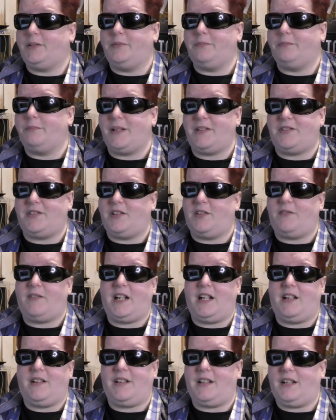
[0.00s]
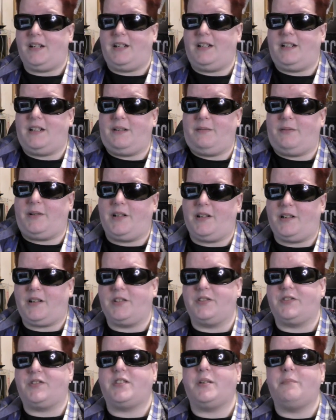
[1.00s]
messing around. They wanted,
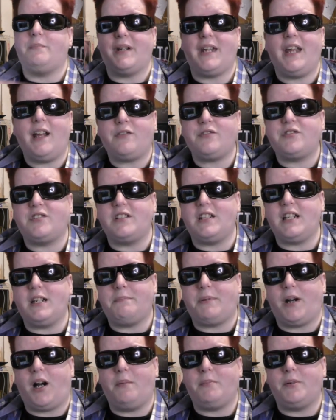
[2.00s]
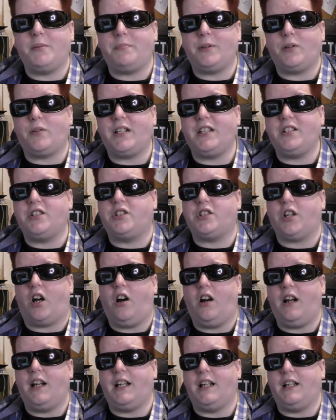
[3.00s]
because somebody else in the apartment building
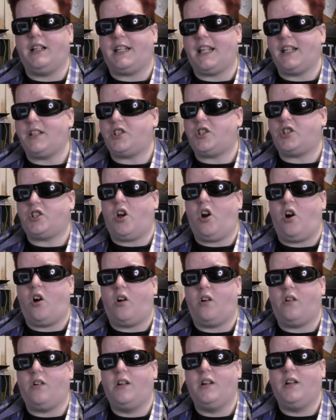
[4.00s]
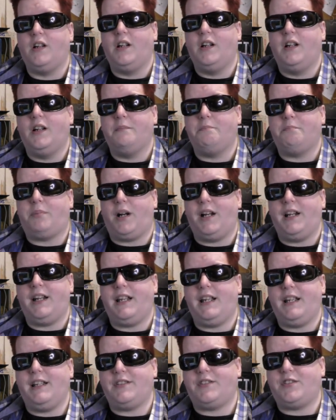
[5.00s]
gets shot by
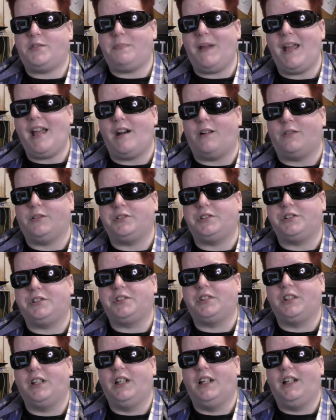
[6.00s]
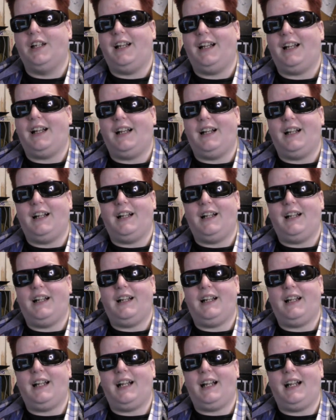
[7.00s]
their spouse.
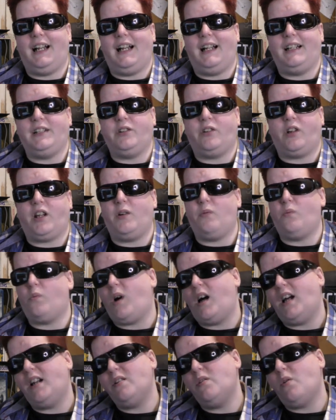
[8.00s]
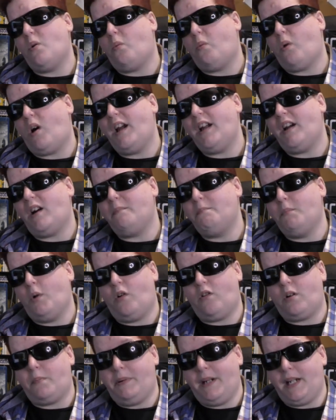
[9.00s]
And you're like, one, why aren't
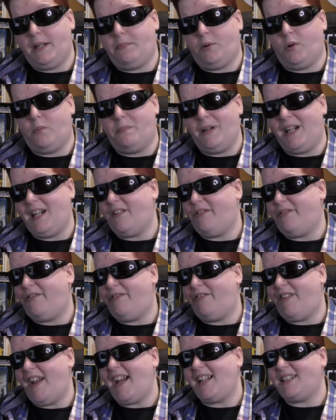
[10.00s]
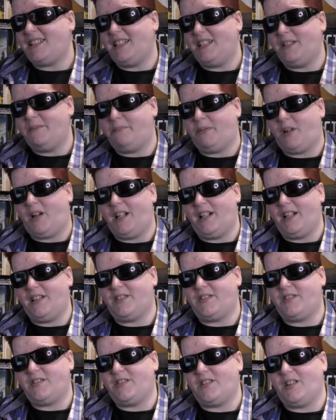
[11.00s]
more people being affected by
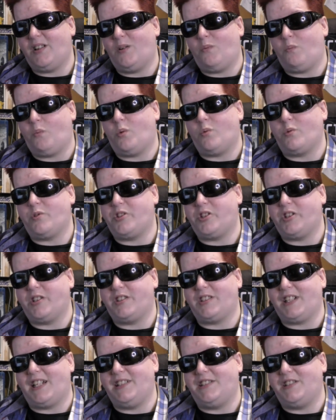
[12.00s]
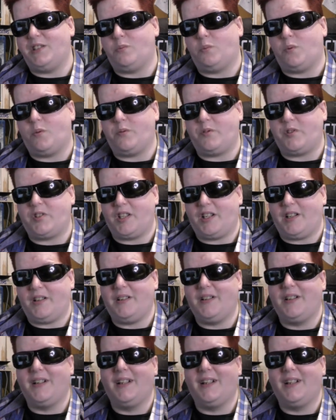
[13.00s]
this tainted water?